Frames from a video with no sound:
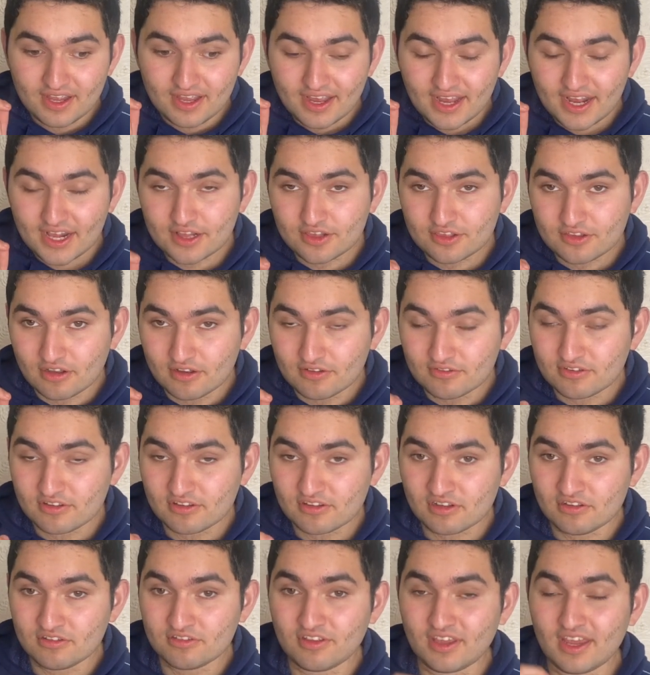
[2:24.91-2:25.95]
in terms of
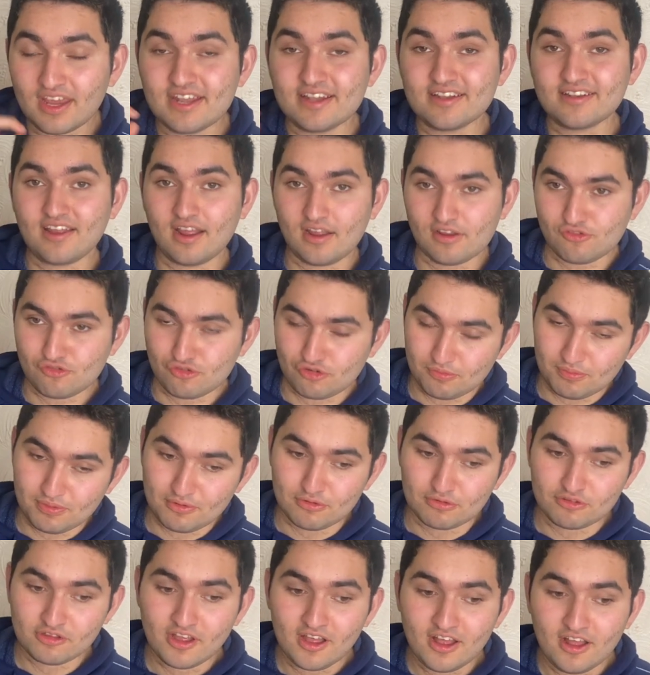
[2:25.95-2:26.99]
those intangibles.